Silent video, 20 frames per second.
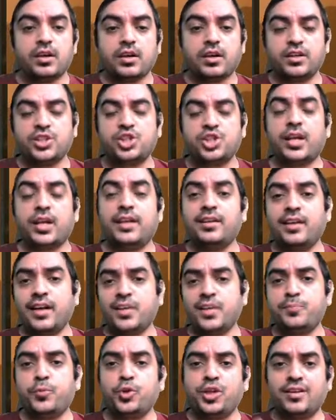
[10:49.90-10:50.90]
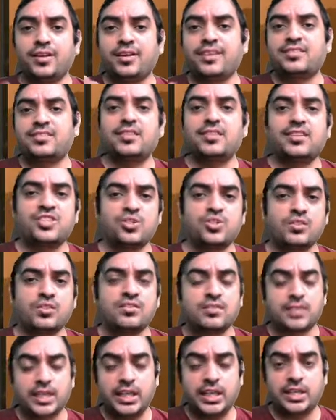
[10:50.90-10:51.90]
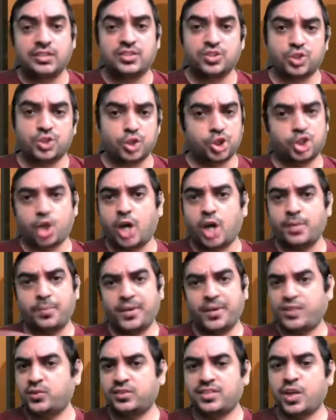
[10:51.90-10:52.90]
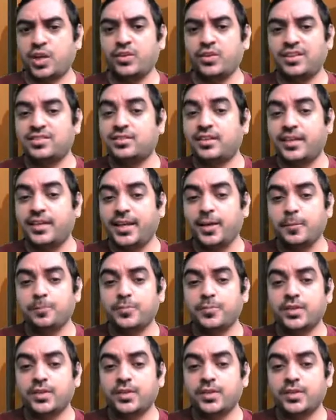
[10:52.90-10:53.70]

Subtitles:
China putting restriction on steels, so stock price were down yesterday.